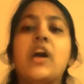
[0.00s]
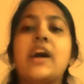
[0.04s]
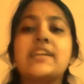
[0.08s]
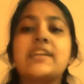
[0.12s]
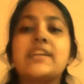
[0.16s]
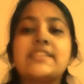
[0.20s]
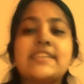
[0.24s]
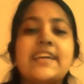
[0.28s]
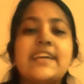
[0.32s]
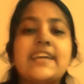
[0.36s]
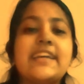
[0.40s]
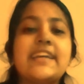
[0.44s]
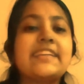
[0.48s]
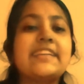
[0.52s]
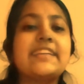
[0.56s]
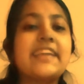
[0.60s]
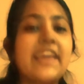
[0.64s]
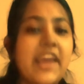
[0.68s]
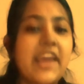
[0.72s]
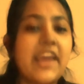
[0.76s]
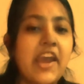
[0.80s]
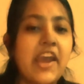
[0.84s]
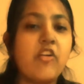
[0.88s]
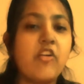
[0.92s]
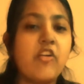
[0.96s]
are taken
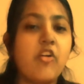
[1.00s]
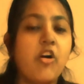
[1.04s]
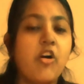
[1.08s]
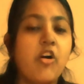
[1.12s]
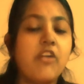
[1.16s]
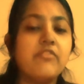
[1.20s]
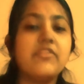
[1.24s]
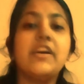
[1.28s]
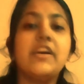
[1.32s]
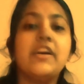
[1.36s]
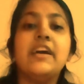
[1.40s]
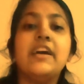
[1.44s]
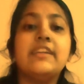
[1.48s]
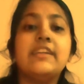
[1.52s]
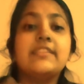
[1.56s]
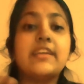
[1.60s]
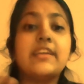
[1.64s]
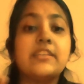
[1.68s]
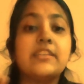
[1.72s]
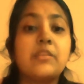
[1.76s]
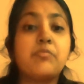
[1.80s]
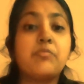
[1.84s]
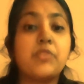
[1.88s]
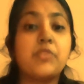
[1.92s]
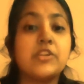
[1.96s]
care of, then
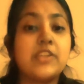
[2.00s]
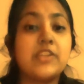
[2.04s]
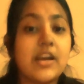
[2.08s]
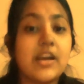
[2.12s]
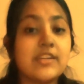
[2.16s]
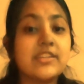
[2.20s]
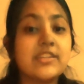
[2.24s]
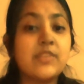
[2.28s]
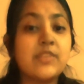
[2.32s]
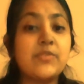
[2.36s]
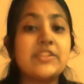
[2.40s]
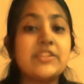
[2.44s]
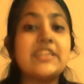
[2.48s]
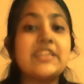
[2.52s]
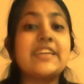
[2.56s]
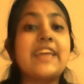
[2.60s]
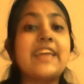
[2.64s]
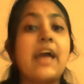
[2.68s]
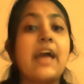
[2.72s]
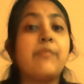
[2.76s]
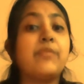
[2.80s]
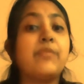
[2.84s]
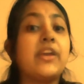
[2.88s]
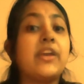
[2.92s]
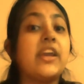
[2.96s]
the productivity
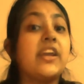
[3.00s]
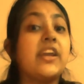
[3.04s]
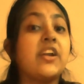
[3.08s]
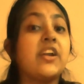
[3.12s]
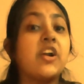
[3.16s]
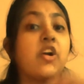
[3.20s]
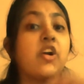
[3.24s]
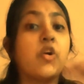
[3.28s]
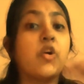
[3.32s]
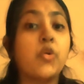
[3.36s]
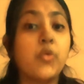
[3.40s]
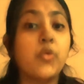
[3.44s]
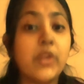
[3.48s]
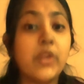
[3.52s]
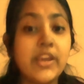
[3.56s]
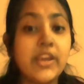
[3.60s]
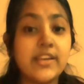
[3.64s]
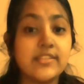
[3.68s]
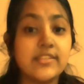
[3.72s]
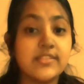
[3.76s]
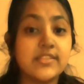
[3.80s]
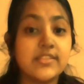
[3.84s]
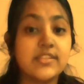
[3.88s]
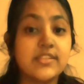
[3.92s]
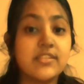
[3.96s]
can be
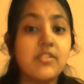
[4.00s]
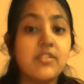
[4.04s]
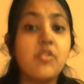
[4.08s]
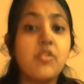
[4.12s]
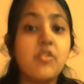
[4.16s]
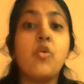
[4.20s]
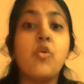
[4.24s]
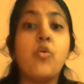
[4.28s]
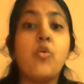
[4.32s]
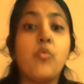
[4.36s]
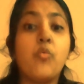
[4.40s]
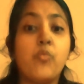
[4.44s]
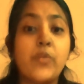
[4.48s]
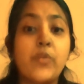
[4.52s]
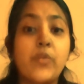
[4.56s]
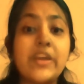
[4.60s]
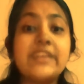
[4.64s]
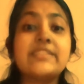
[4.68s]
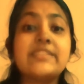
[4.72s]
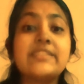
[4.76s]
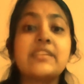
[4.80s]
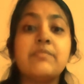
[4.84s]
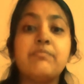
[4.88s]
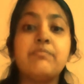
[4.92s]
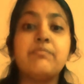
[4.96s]
increased.
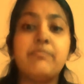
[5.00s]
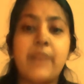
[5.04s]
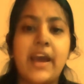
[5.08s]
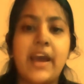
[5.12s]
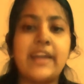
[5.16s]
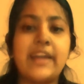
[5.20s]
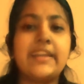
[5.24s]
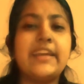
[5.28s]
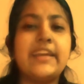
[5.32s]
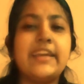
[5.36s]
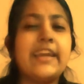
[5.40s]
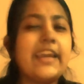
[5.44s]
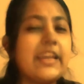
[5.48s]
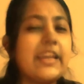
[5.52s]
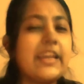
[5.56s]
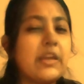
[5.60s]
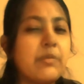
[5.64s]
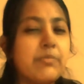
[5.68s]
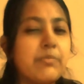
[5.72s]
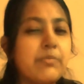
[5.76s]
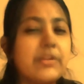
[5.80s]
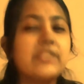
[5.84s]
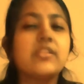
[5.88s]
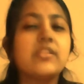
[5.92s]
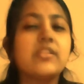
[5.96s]
Weeds in paddy
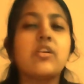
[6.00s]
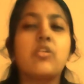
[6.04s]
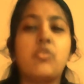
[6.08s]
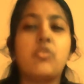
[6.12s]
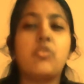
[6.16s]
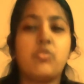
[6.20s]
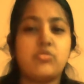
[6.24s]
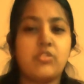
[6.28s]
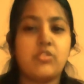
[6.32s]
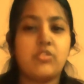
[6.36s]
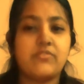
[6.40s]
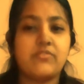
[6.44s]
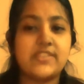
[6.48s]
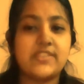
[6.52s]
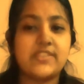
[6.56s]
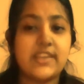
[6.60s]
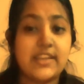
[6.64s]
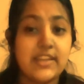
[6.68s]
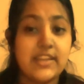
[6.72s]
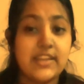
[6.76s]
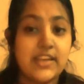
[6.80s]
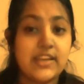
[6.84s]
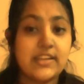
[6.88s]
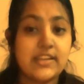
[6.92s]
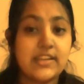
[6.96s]
inhibit the growth of
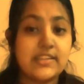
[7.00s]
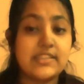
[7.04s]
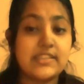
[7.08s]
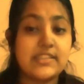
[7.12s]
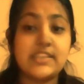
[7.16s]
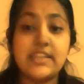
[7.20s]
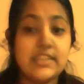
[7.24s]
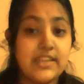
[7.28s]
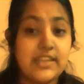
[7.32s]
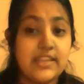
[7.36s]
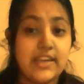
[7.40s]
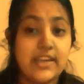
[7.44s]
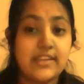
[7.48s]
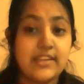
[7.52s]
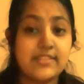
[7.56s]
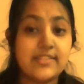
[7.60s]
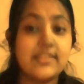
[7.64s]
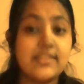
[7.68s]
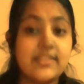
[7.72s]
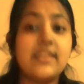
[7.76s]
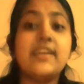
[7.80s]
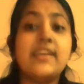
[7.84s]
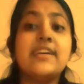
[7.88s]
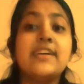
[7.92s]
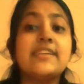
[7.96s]
seedlings,
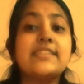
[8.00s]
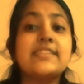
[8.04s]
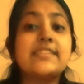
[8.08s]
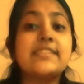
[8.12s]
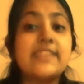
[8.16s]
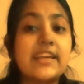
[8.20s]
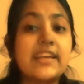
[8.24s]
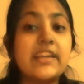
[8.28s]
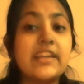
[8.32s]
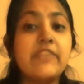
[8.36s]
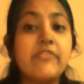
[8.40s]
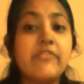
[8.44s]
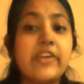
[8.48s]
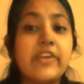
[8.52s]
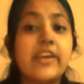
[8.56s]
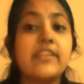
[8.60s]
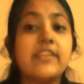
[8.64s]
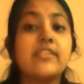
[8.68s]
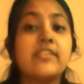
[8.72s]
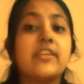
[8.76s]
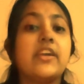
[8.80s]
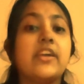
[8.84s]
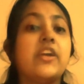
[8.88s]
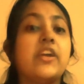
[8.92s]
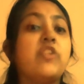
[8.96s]

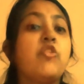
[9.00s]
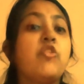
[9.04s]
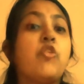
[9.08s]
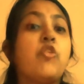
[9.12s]
significantly